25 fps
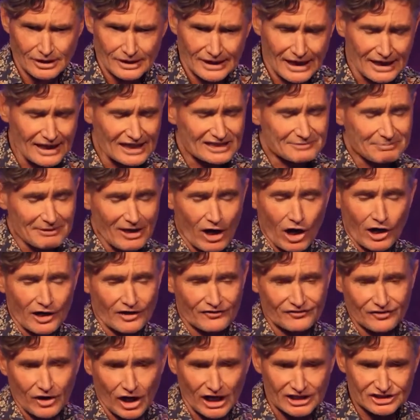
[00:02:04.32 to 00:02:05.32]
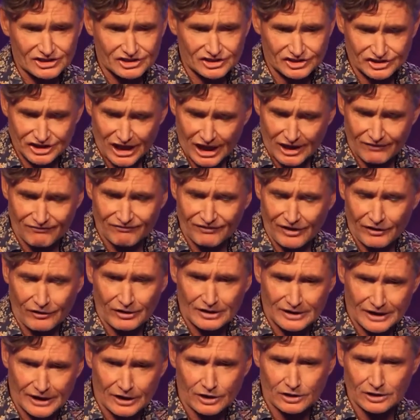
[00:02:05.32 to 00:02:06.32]
Now, let's be honest, I said
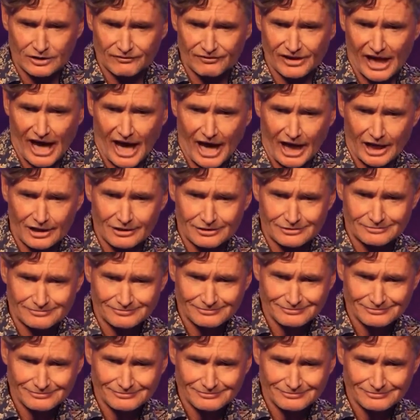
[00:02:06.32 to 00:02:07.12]
very little of that.